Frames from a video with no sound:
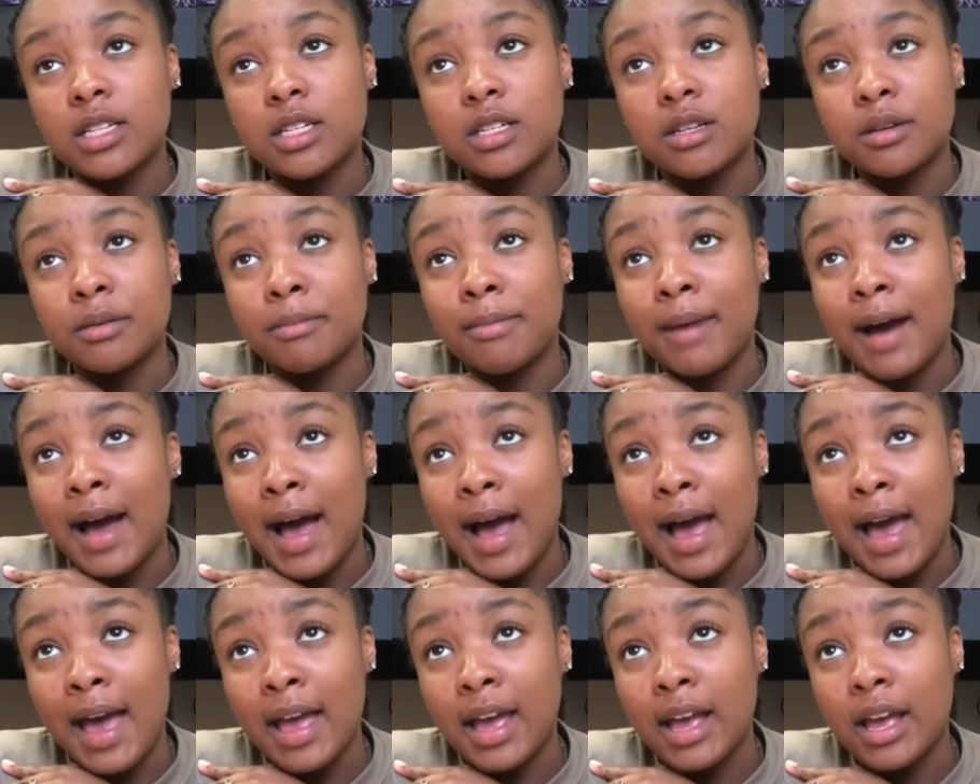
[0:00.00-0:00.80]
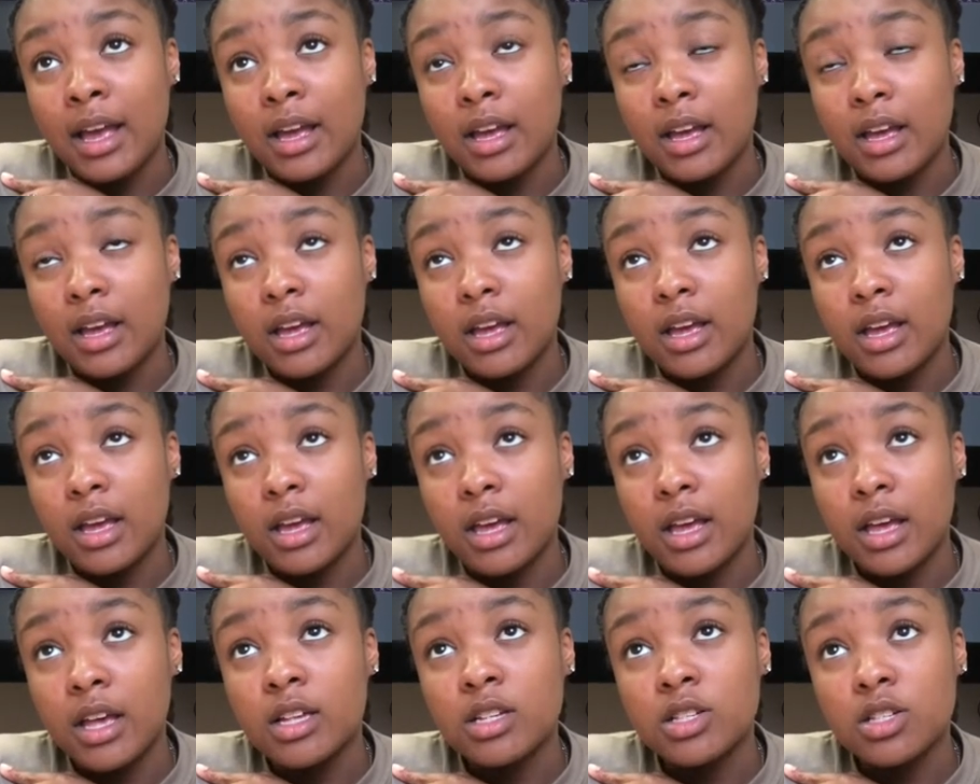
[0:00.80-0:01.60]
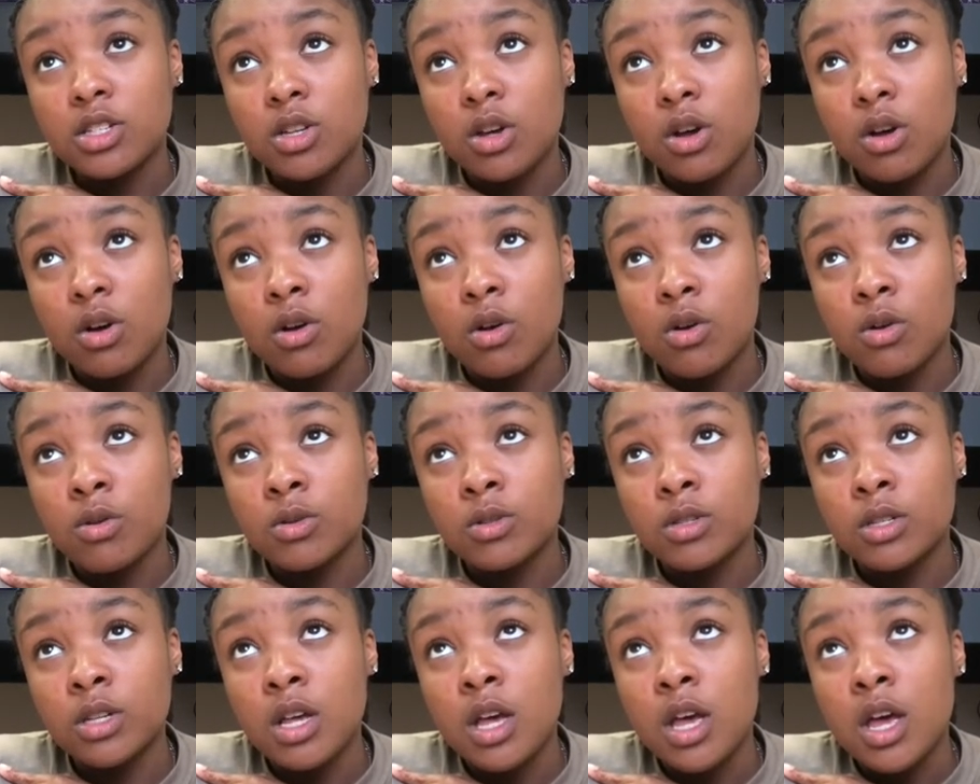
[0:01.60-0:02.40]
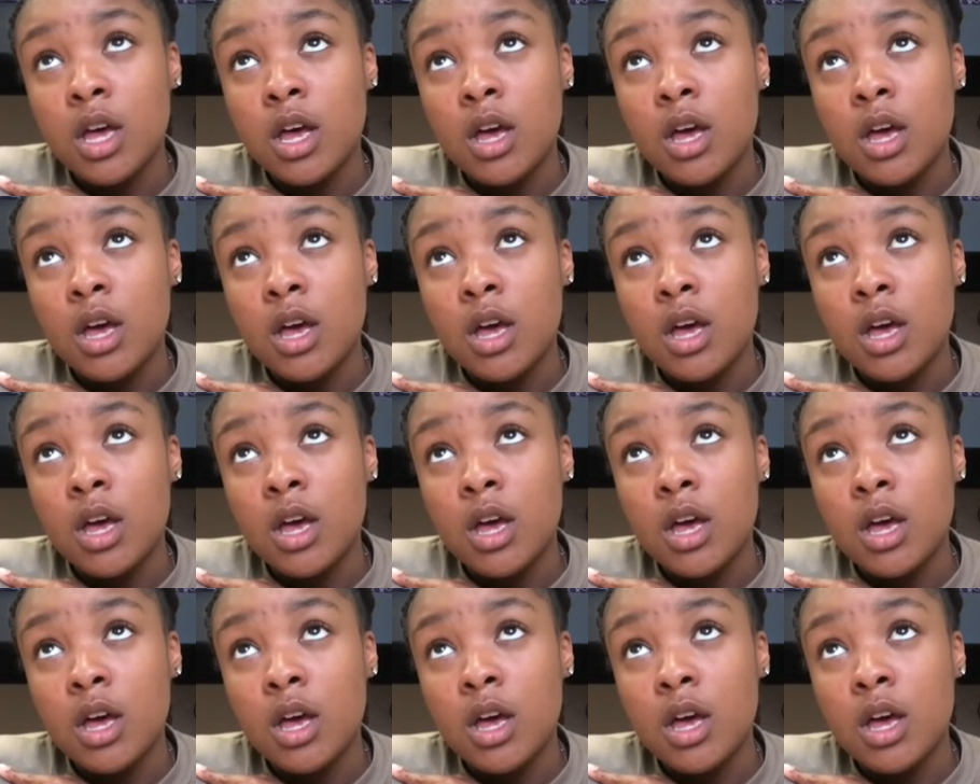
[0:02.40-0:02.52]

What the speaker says: to buy insoles,